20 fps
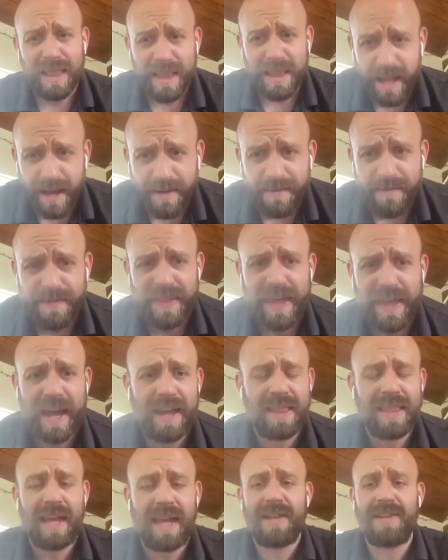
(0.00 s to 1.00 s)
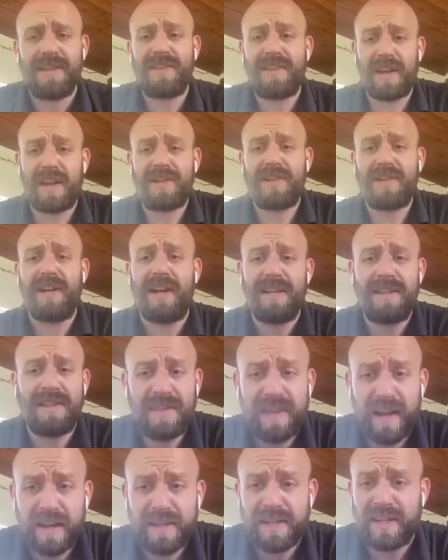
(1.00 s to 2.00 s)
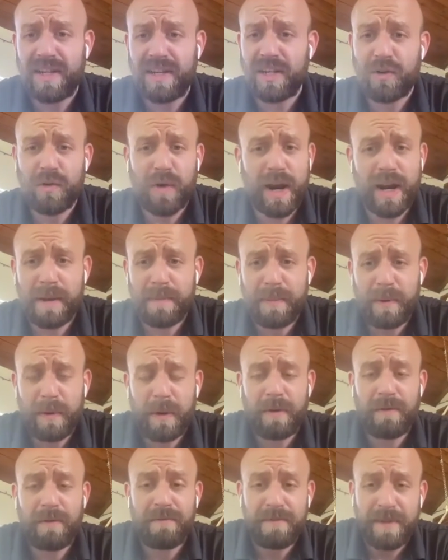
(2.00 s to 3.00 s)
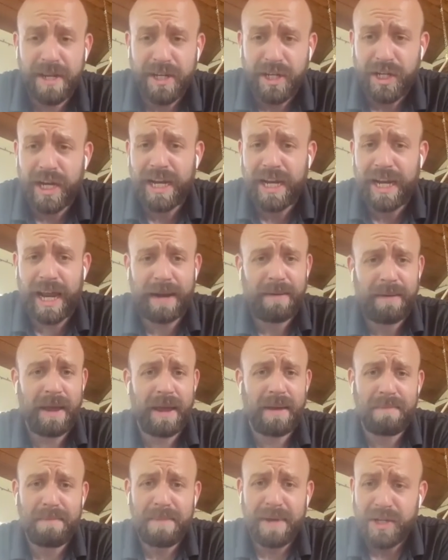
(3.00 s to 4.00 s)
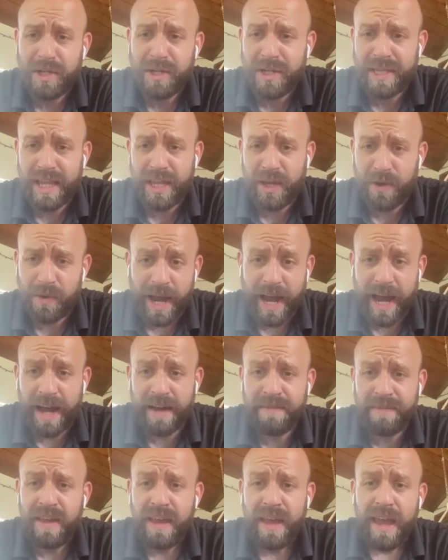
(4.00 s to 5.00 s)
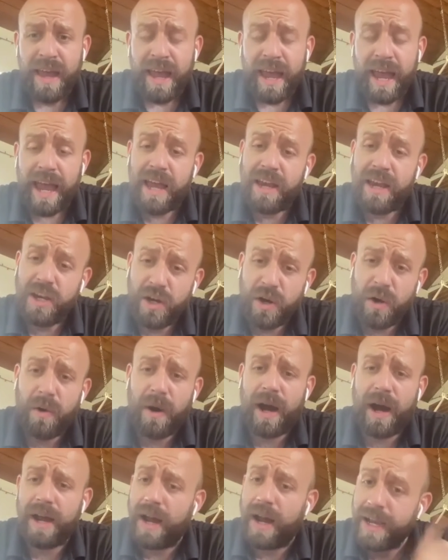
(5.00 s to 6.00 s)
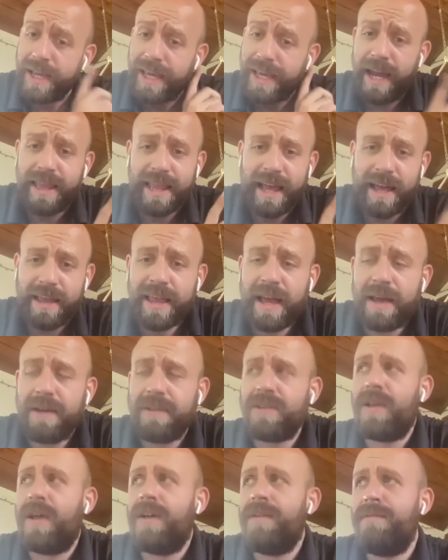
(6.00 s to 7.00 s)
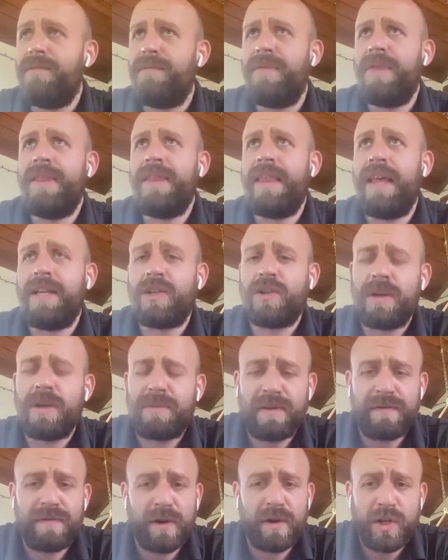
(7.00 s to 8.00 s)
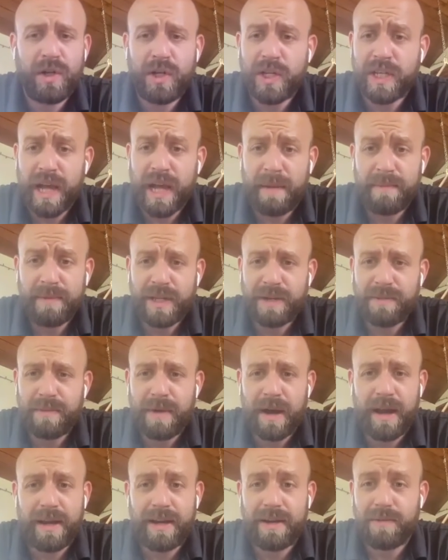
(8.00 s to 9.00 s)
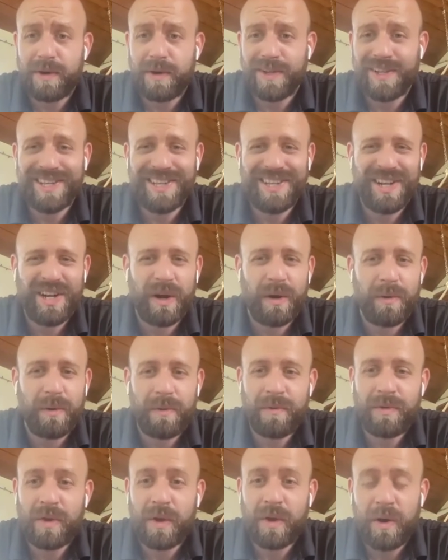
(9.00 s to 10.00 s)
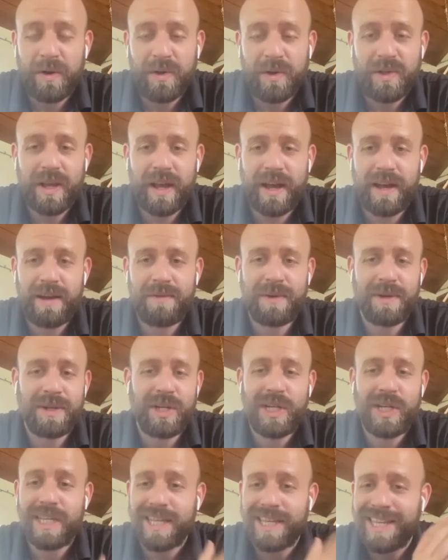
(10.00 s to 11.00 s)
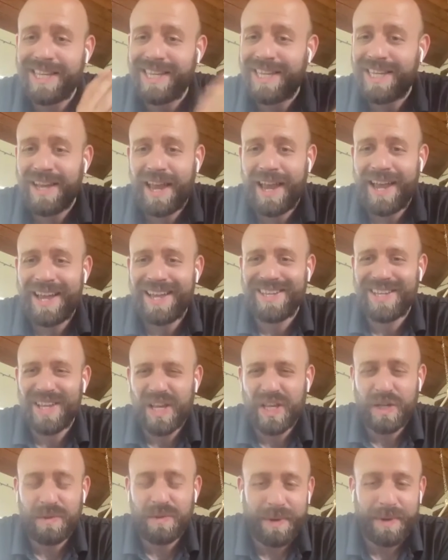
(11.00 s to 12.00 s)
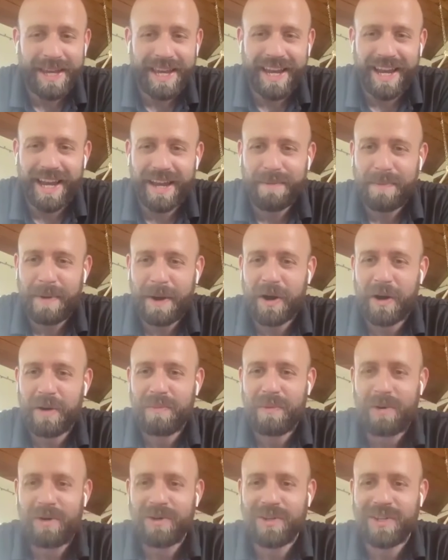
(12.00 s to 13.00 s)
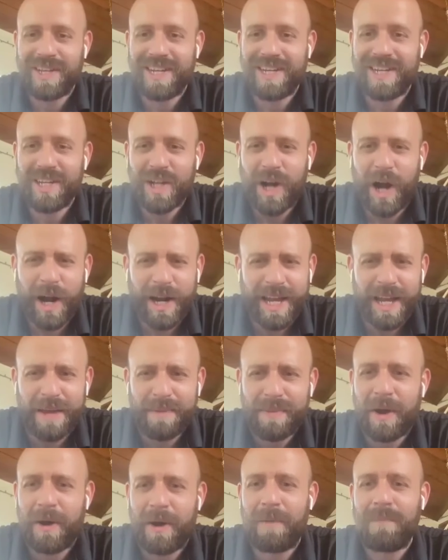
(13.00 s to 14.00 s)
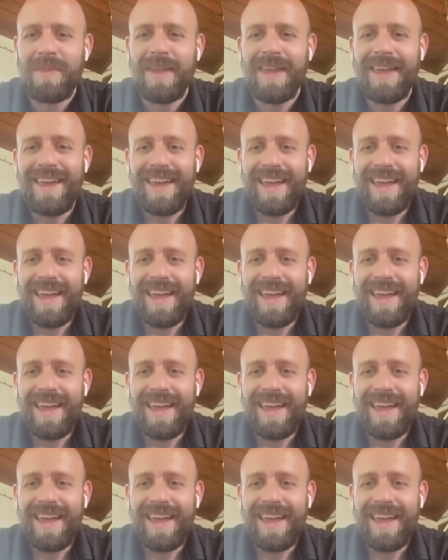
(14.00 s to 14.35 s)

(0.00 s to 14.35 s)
love that. That is such an incredible vision and mission that you have. And again, that scripture verse just comes to mind where it says, those when Jesus is speaking in parables and he's talking about